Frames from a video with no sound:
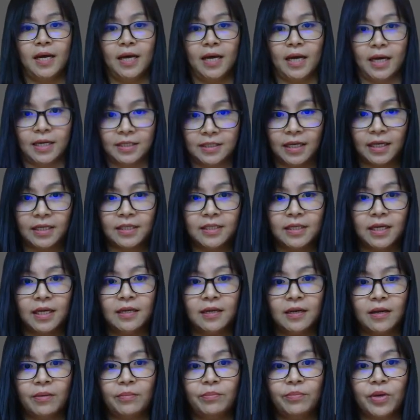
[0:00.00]
As I
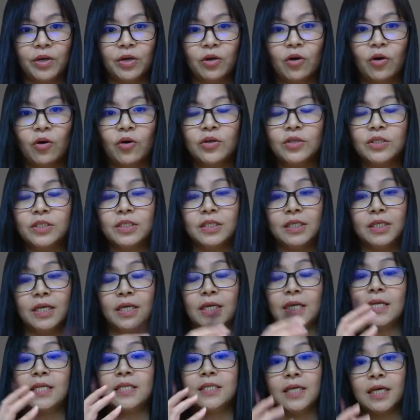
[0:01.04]
said, because
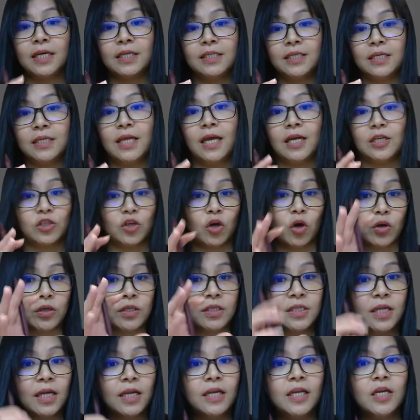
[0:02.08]
the intestine has
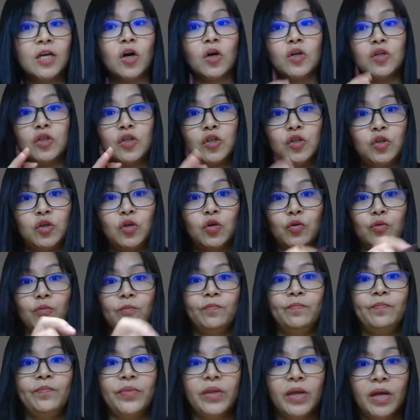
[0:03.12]
constantly
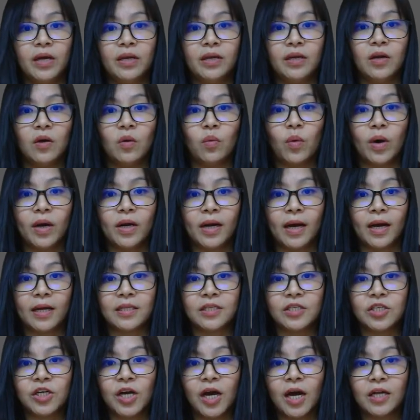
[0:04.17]
consumed the one
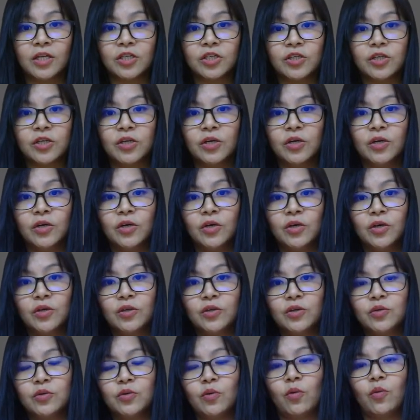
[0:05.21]
uncharged.
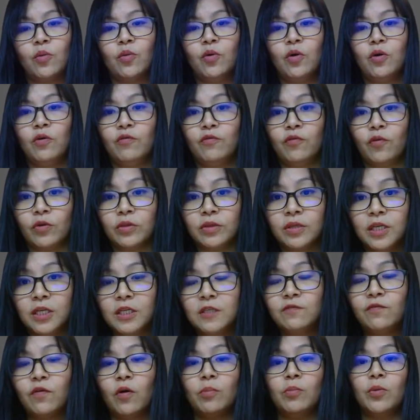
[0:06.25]
So for
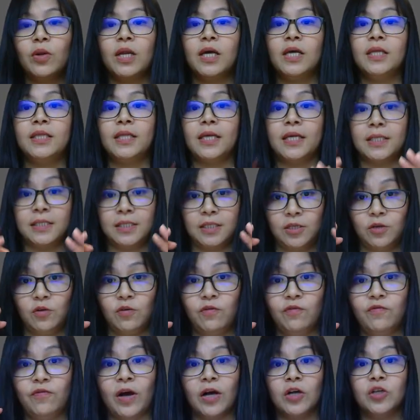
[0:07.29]
this formula, they
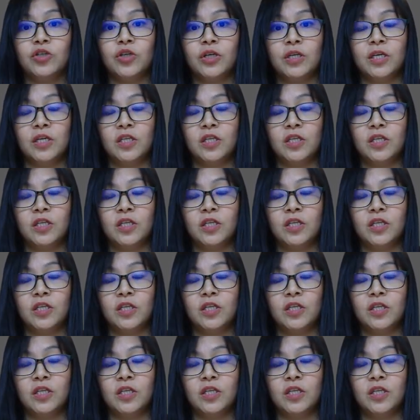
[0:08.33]
still function